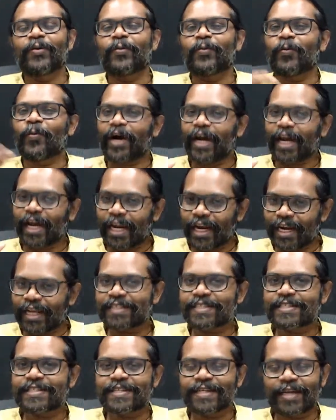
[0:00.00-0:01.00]
Wireless
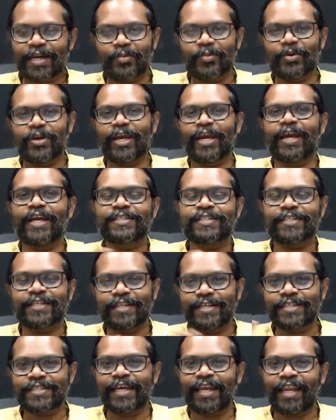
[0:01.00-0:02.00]
communication
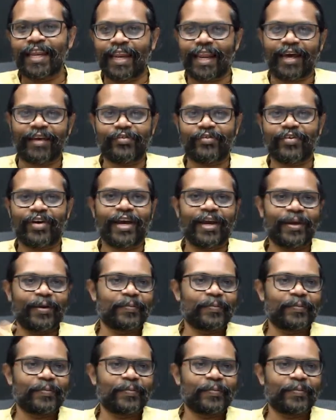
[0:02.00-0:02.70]
is Li-Fi,